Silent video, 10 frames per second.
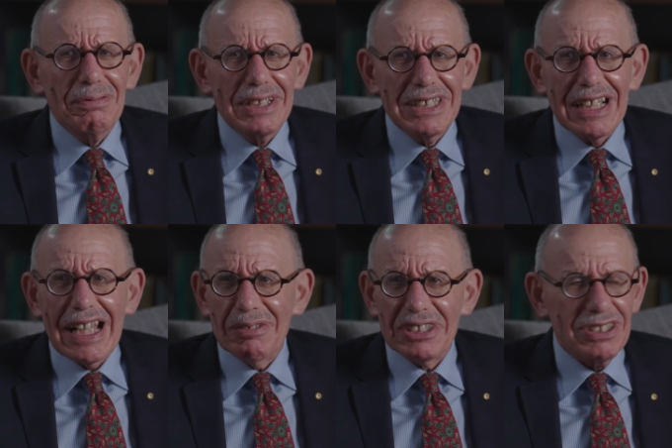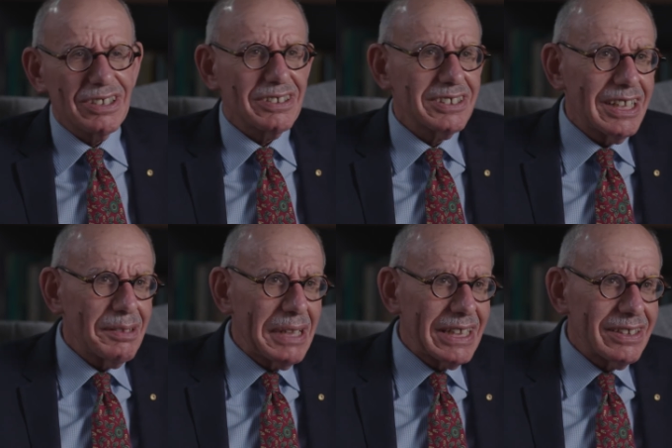what did Aristotle
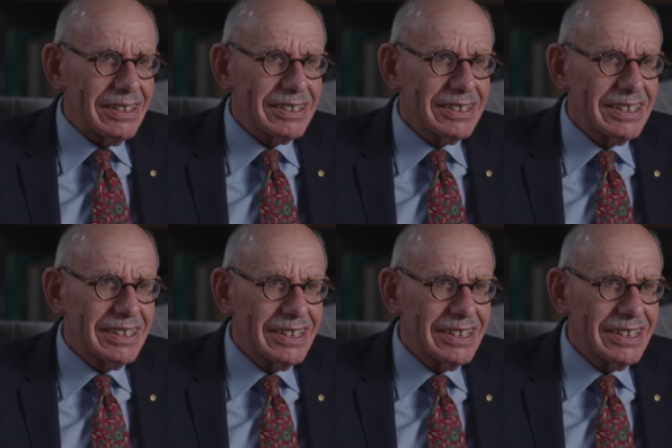say about this?